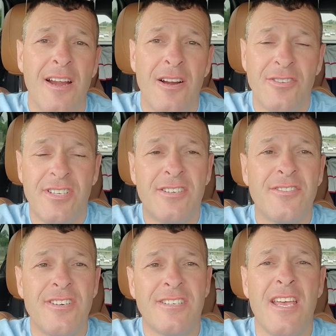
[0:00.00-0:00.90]
her
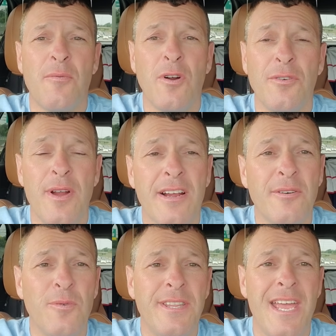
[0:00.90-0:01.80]
sister just set a world
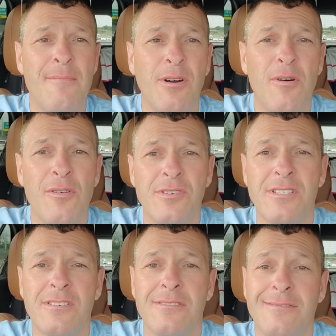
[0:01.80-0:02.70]
record, won the Hambo
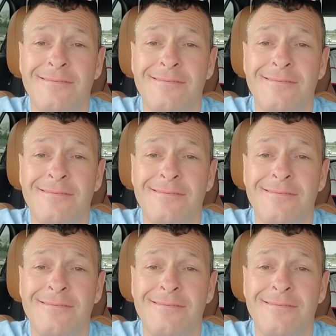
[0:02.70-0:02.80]
Oaks.